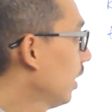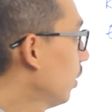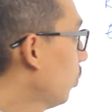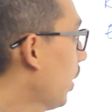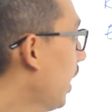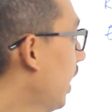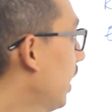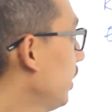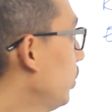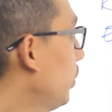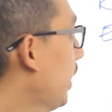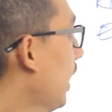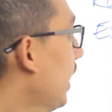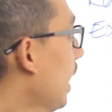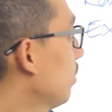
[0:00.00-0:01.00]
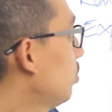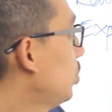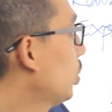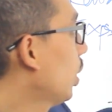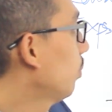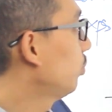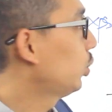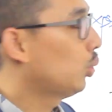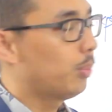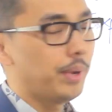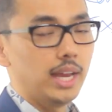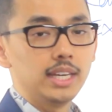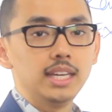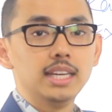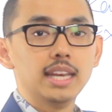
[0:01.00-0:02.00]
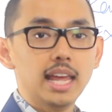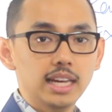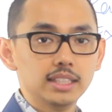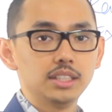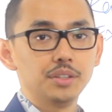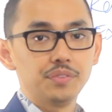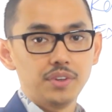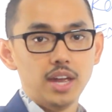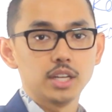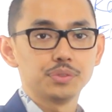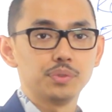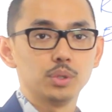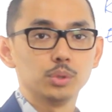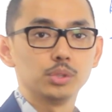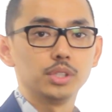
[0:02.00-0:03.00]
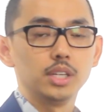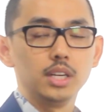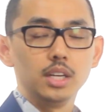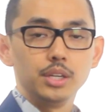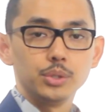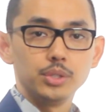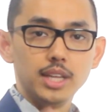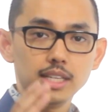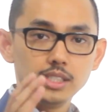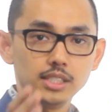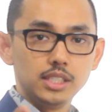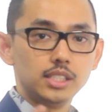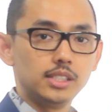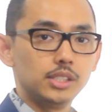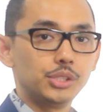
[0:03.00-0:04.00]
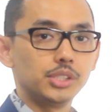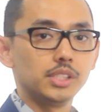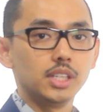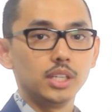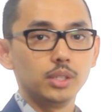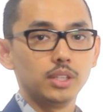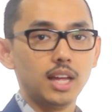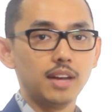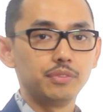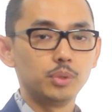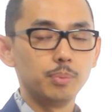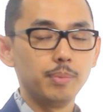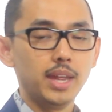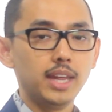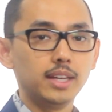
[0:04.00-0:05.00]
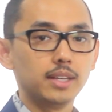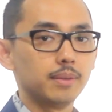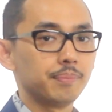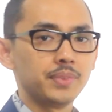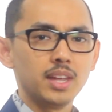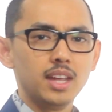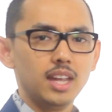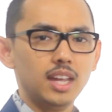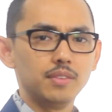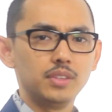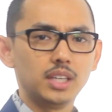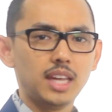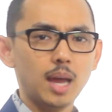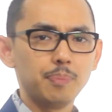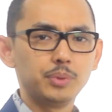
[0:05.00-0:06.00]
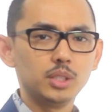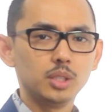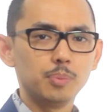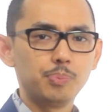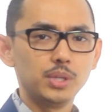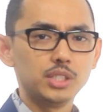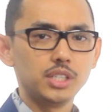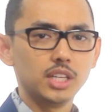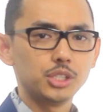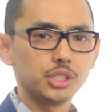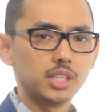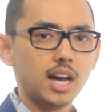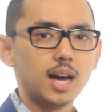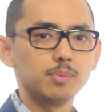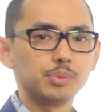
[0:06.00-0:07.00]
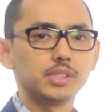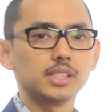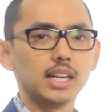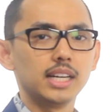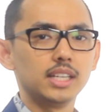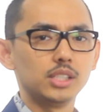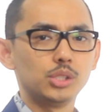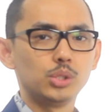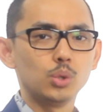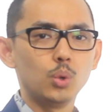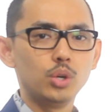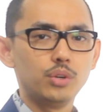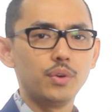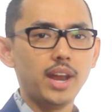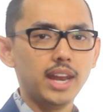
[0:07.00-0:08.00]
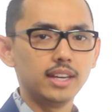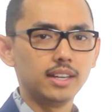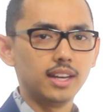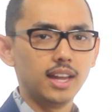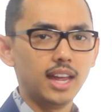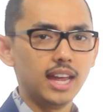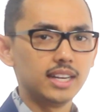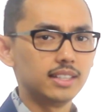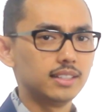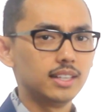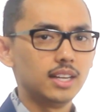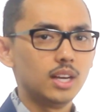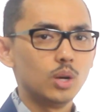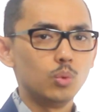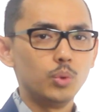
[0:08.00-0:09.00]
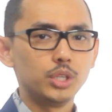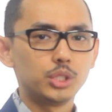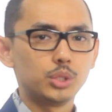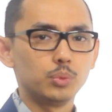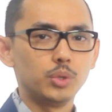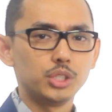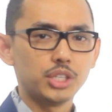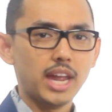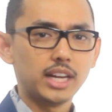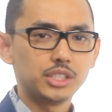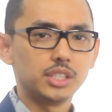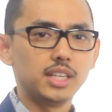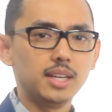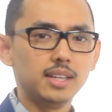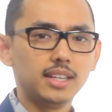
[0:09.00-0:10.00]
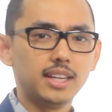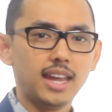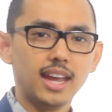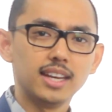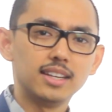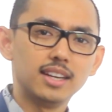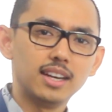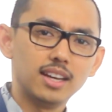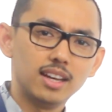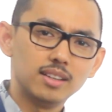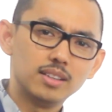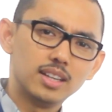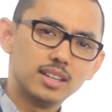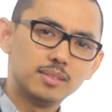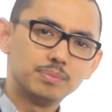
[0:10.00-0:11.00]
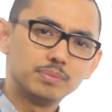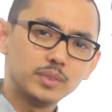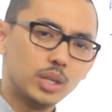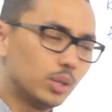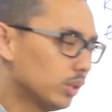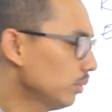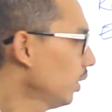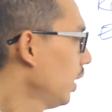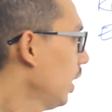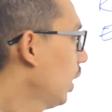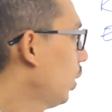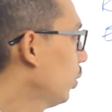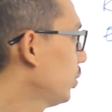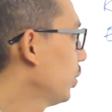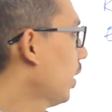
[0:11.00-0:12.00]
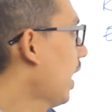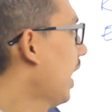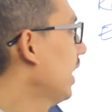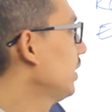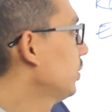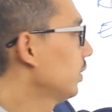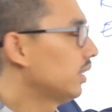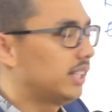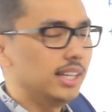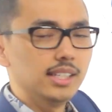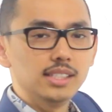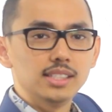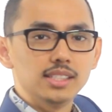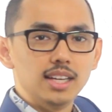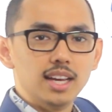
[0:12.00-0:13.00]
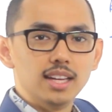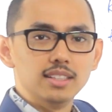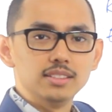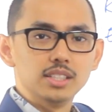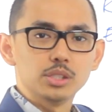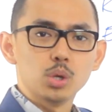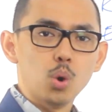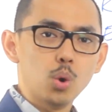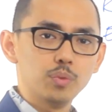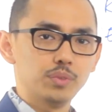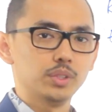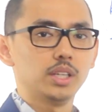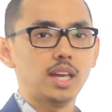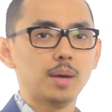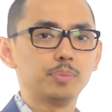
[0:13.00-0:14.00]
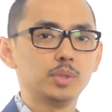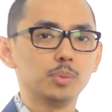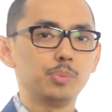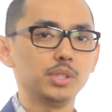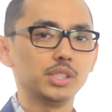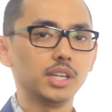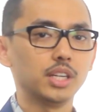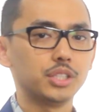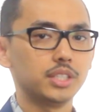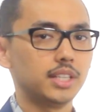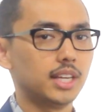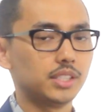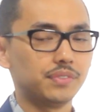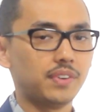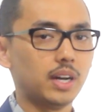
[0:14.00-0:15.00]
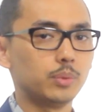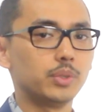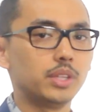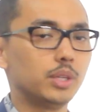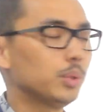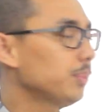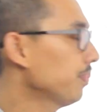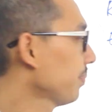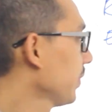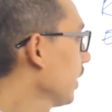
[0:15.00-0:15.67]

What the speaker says: where you can absorb too many negative cash flows. So that's a decision that you'll have to make. If the capital appreciation upside is so great, and which actually can you know, close your eyes on this and just hope for the capital appreciation, that's fine with you.